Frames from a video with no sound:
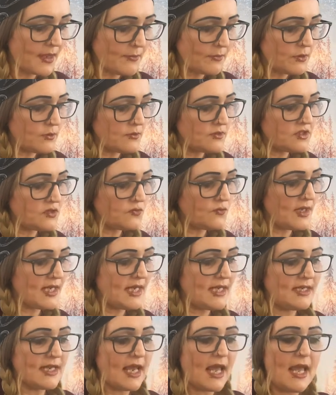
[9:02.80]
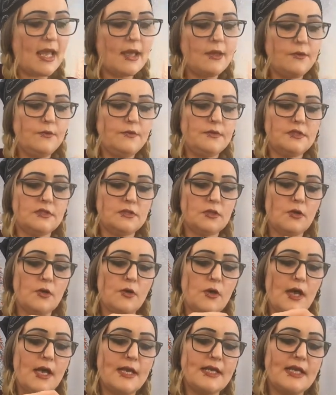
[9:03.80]
that I'm going to read out
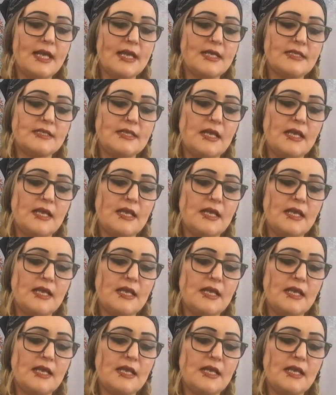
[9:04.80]
so I get